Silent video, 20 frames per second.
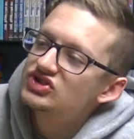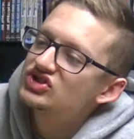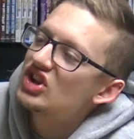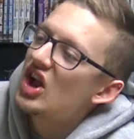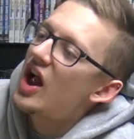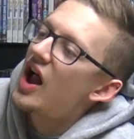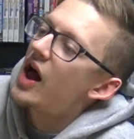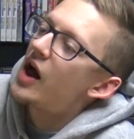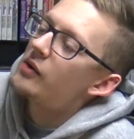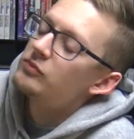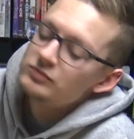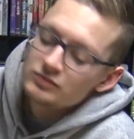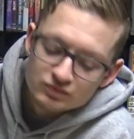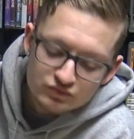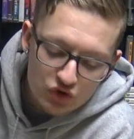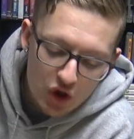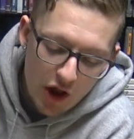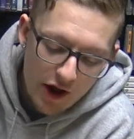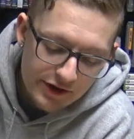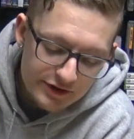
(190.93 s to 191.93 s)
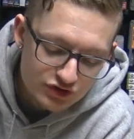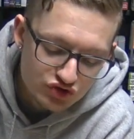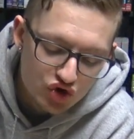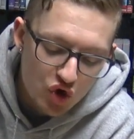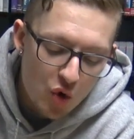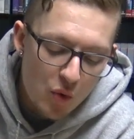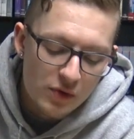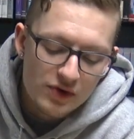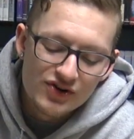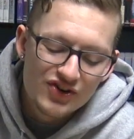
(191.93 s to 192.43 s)
God,
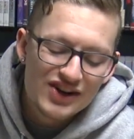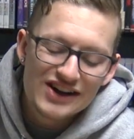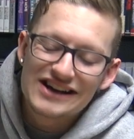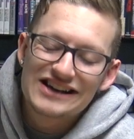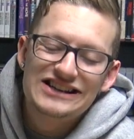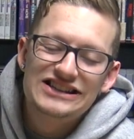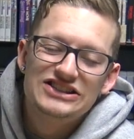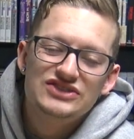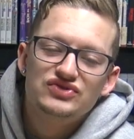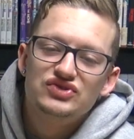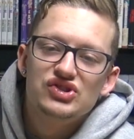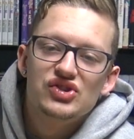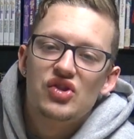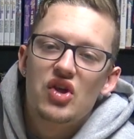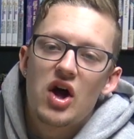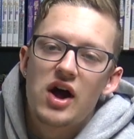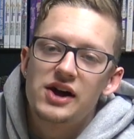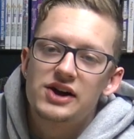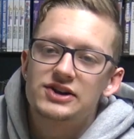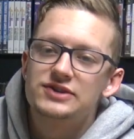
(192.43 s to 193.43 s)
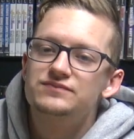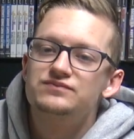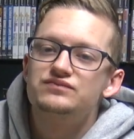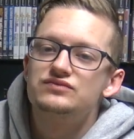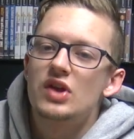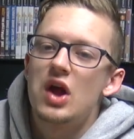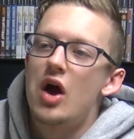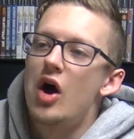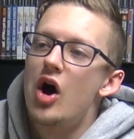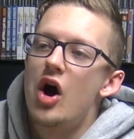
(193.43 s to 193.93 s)
we're not even like
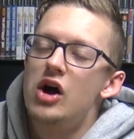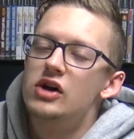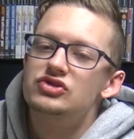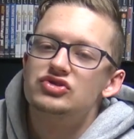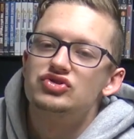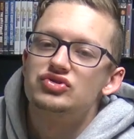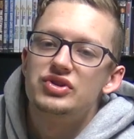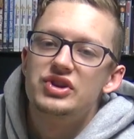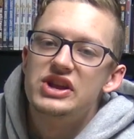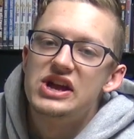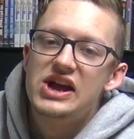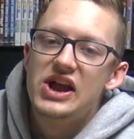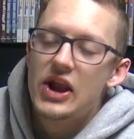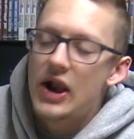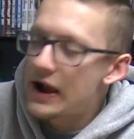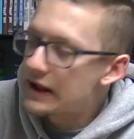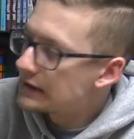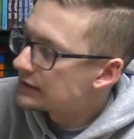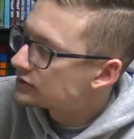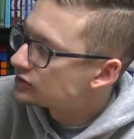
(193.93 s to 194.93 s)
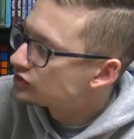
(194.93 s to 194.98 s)
a hundred in.